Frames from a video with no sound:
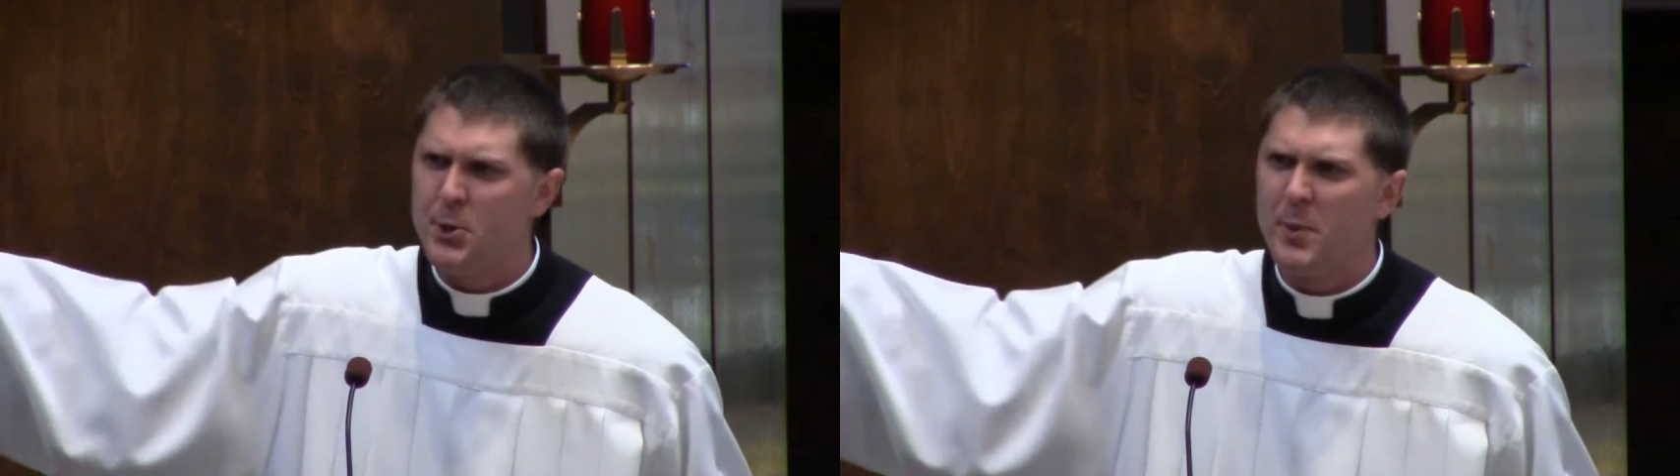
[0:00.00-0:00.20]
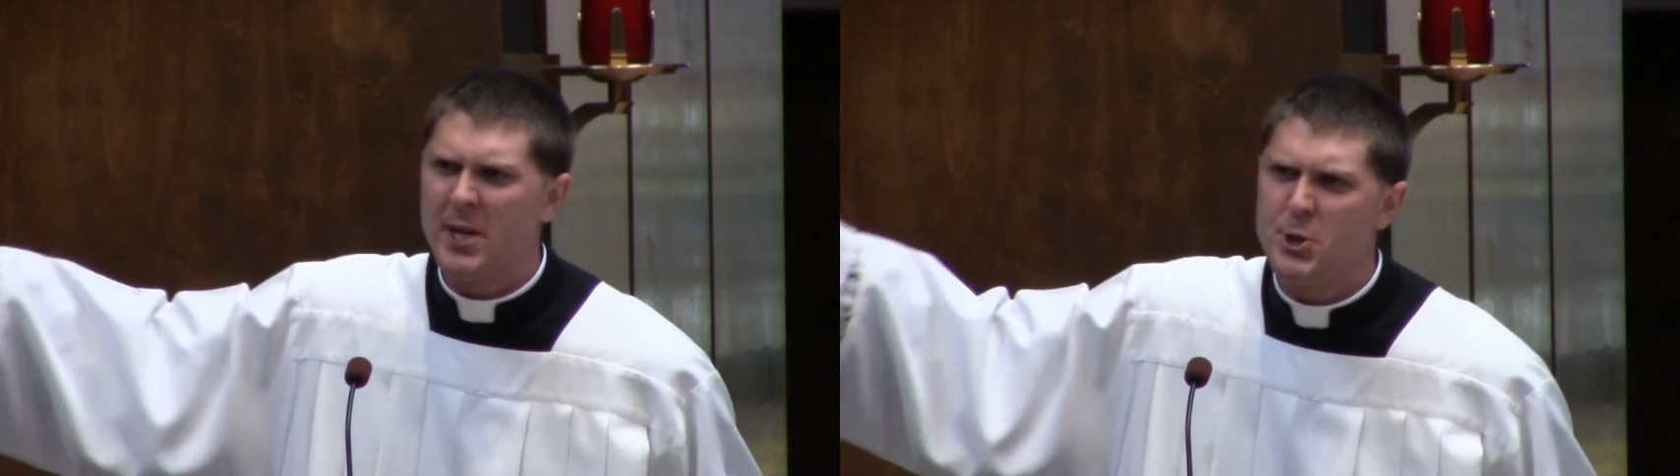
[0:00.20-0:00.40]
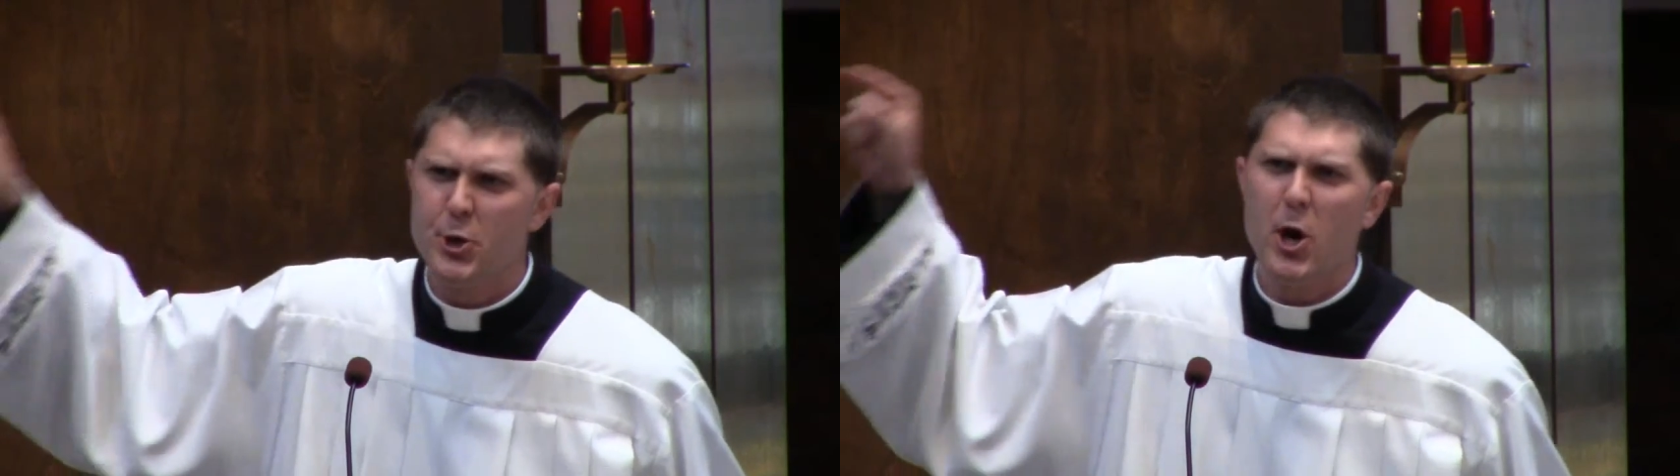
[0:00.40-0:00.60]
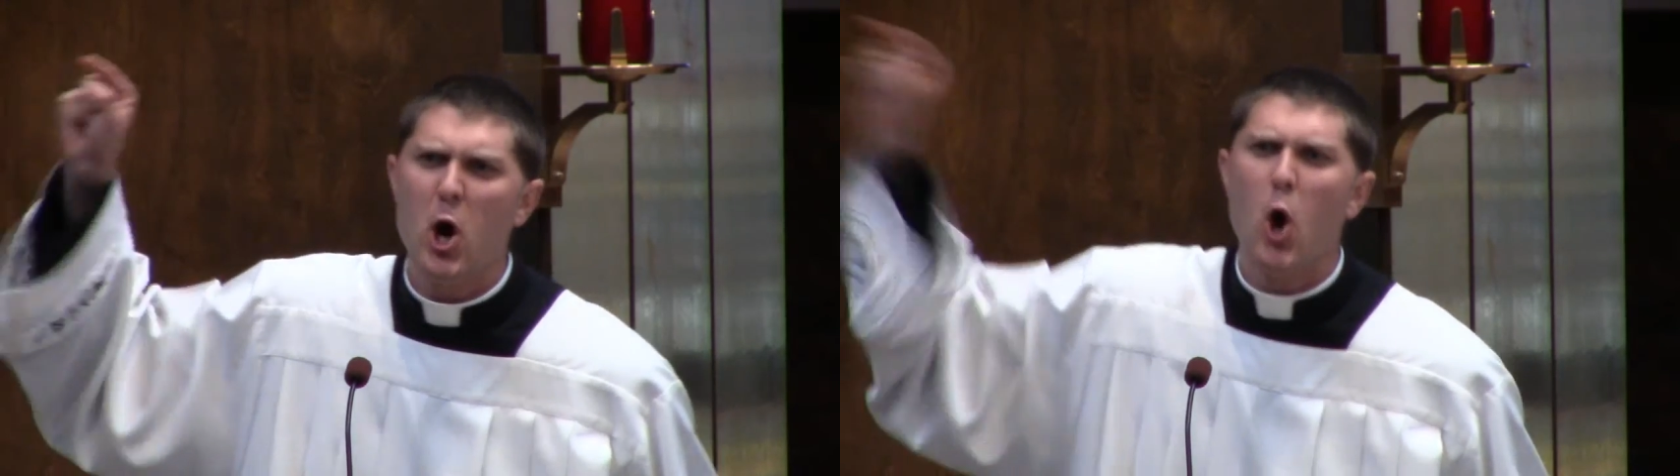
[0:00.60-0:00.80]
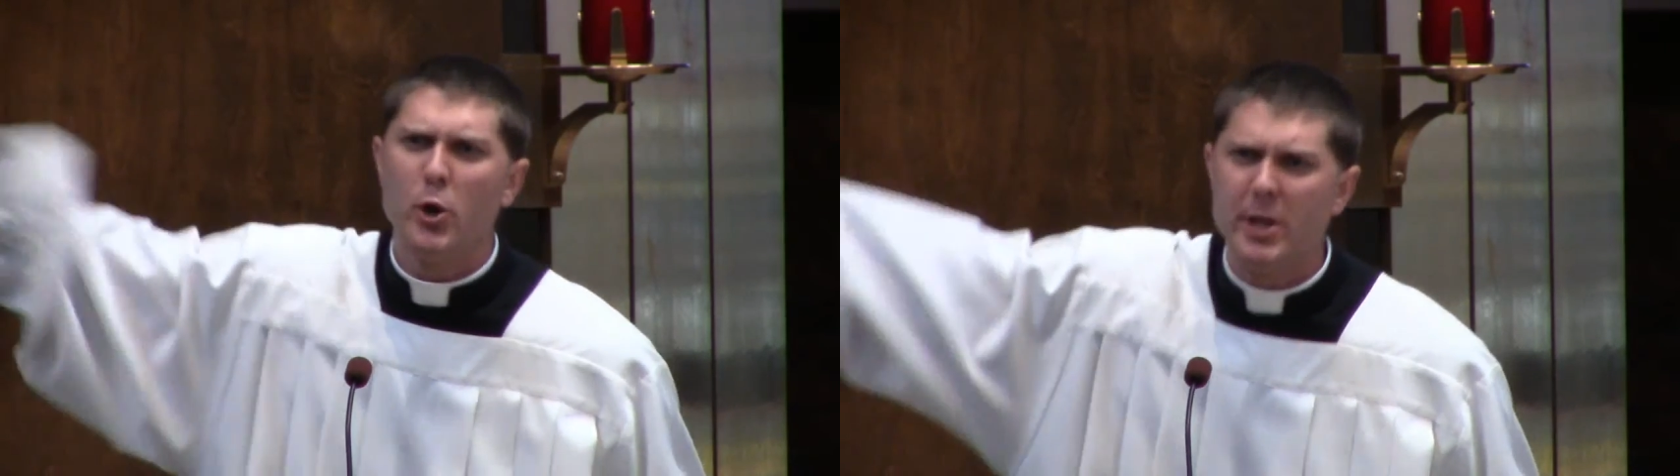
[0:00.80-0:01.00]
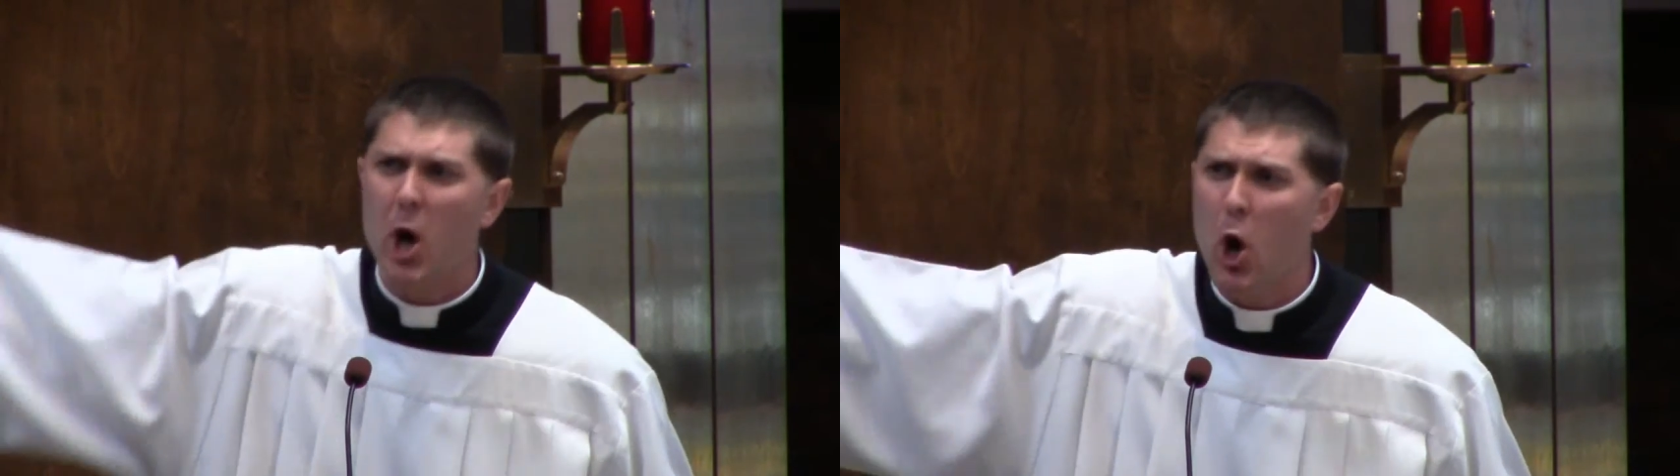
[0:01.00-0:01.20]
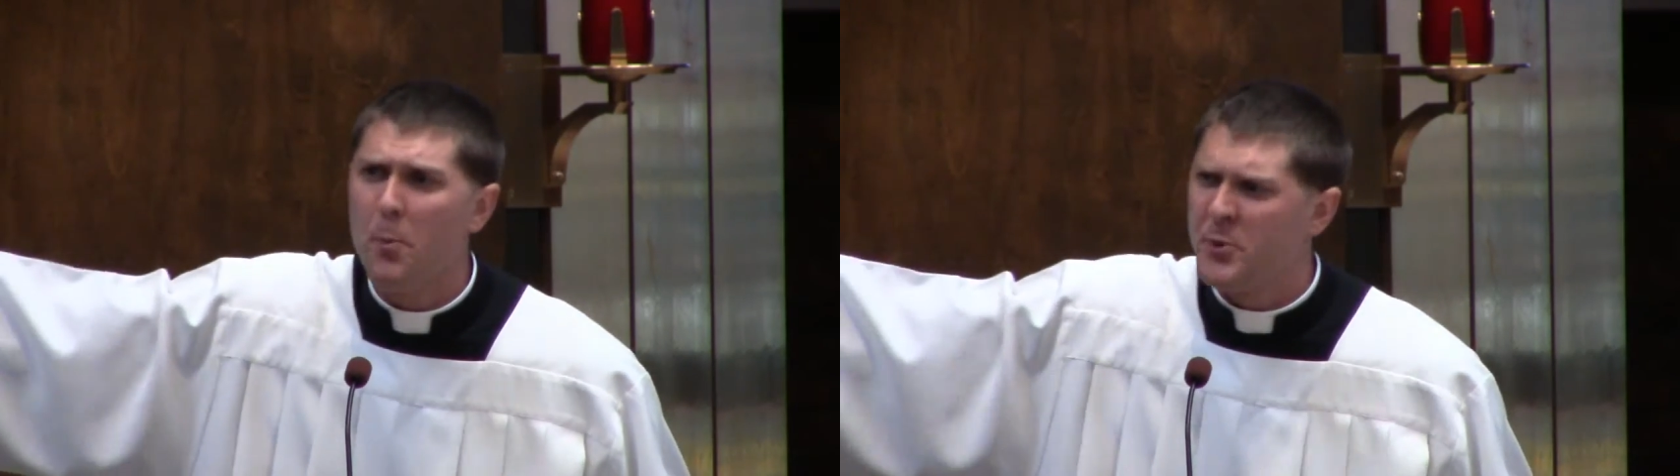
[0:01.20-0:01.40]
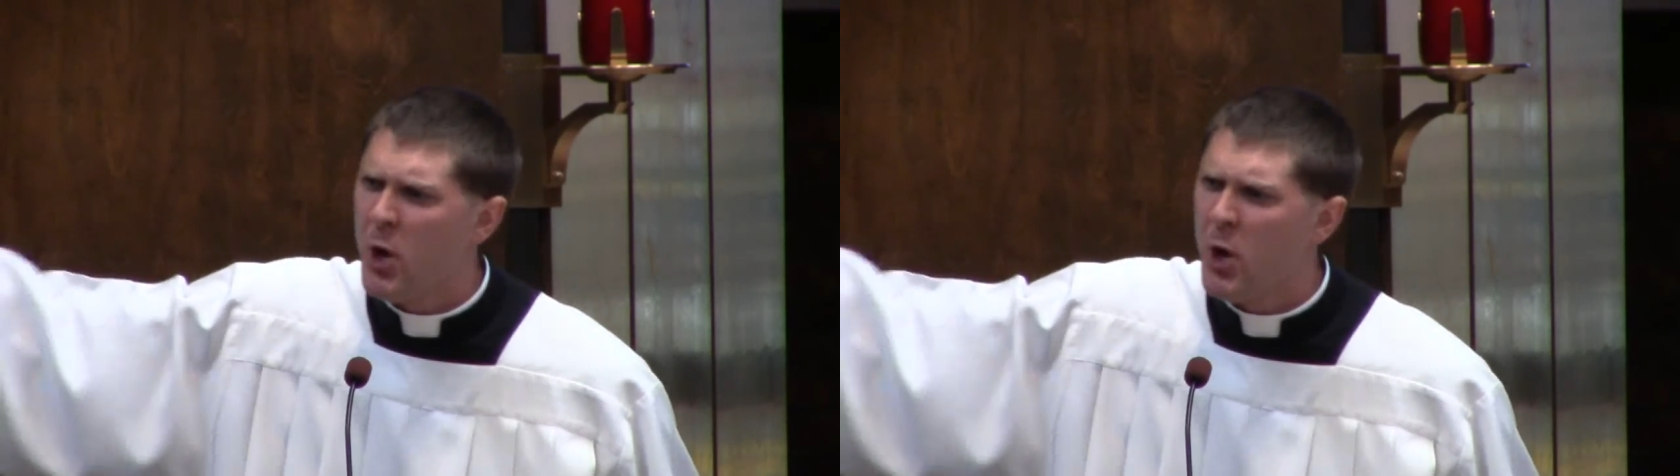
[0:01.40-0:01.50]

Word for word: you because you're our only hope,